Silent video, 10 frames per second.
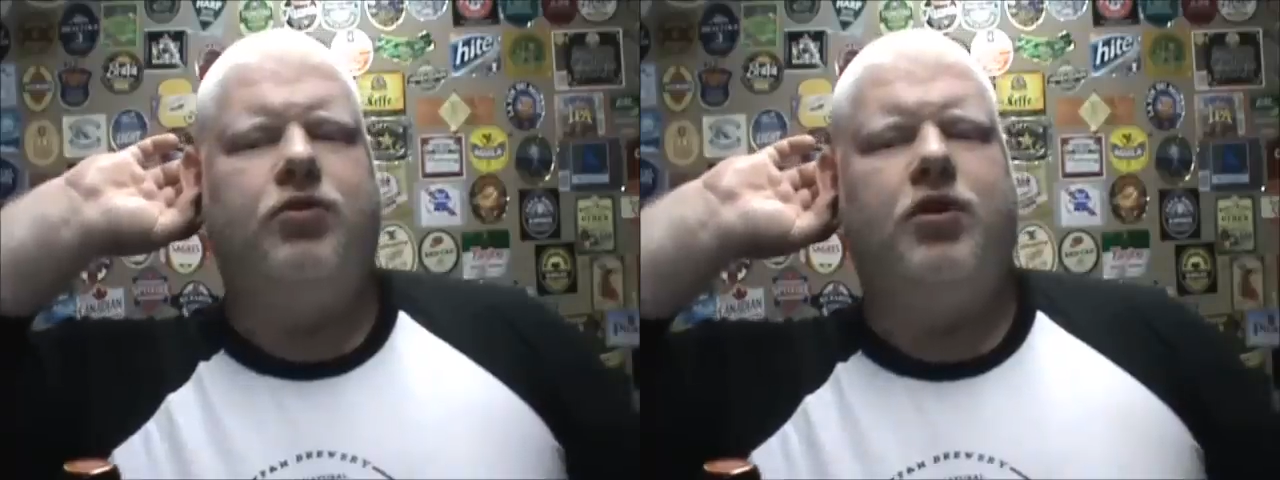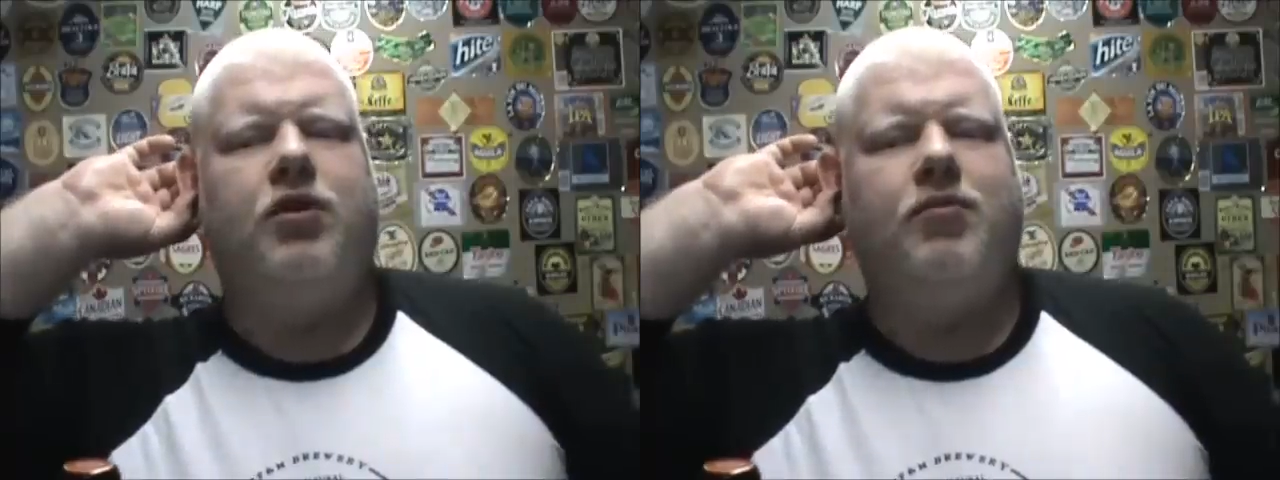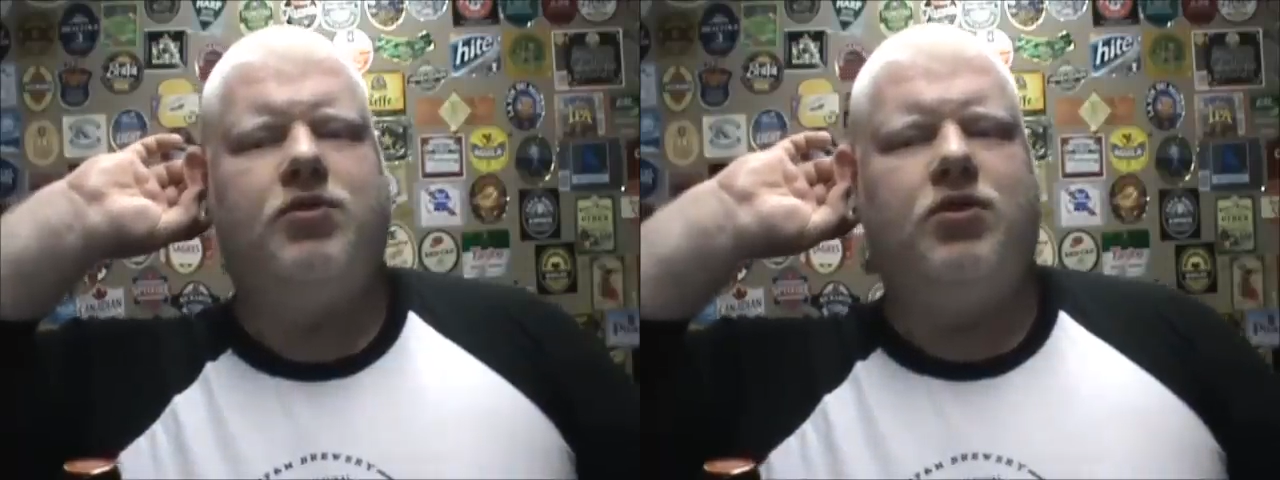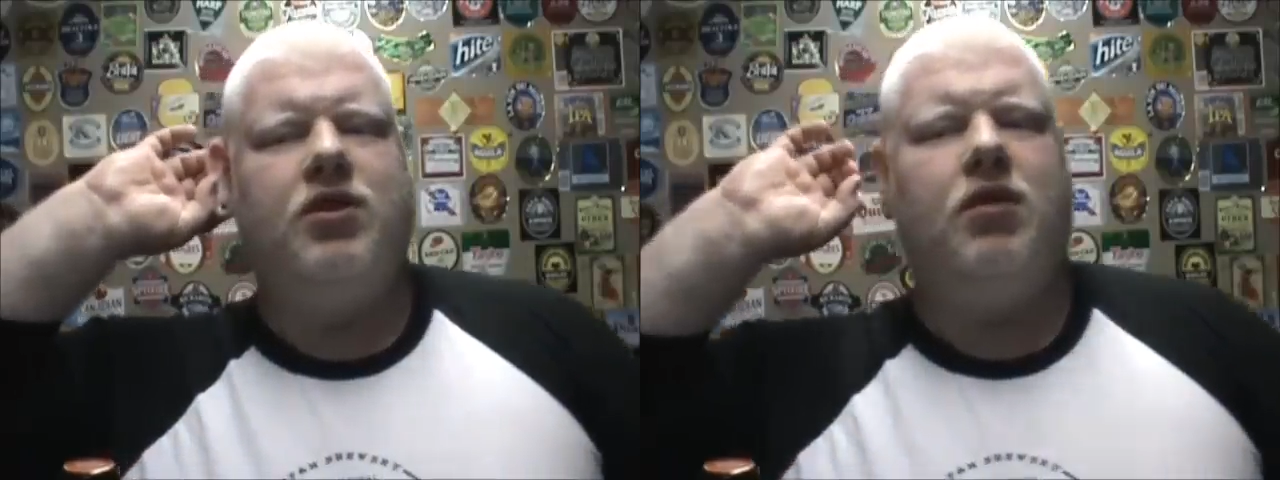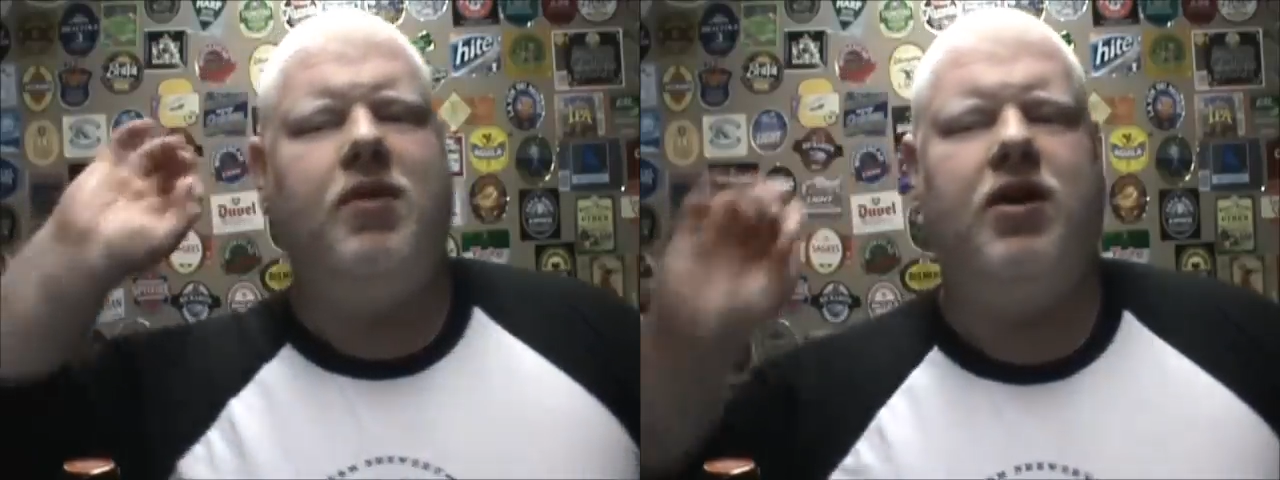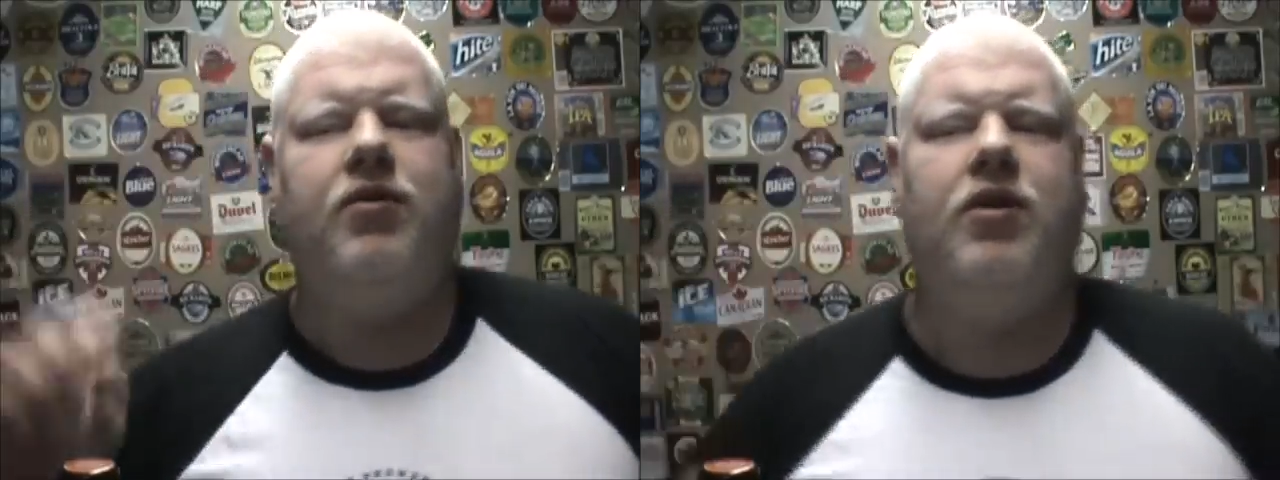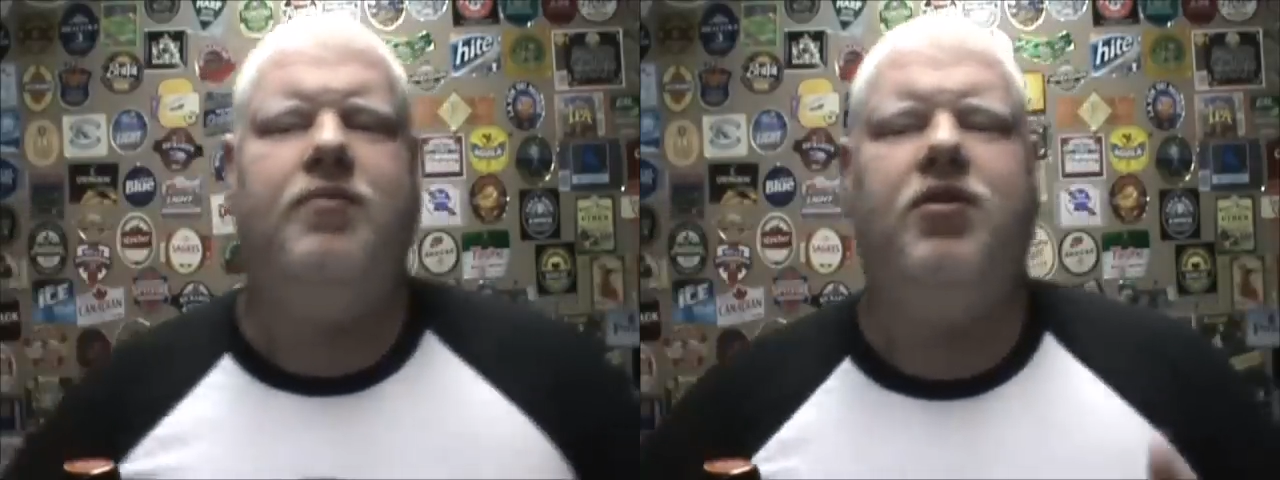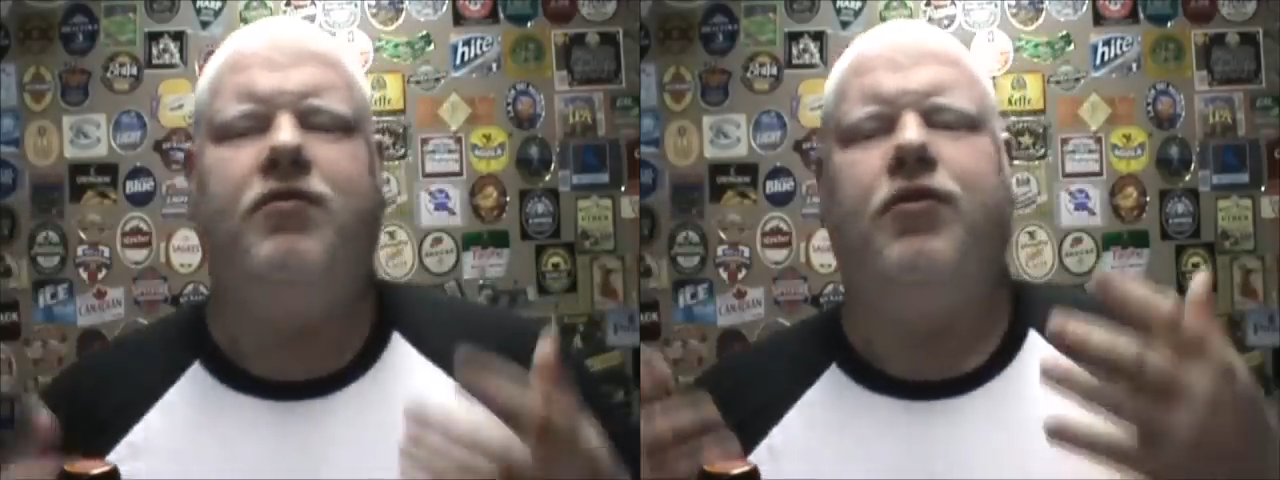to another episode of the Albino Rhino
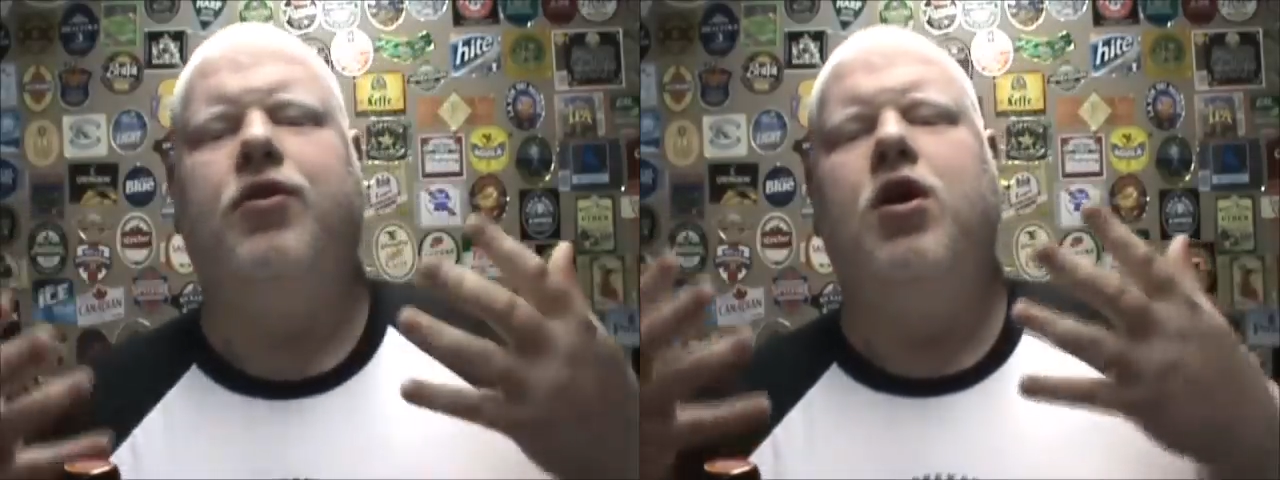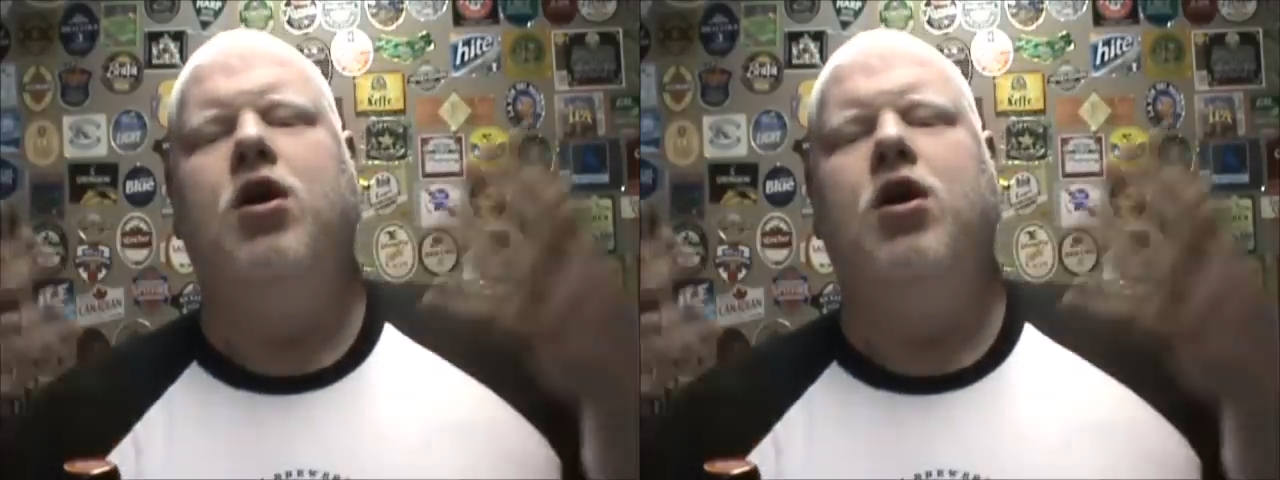Beer Review.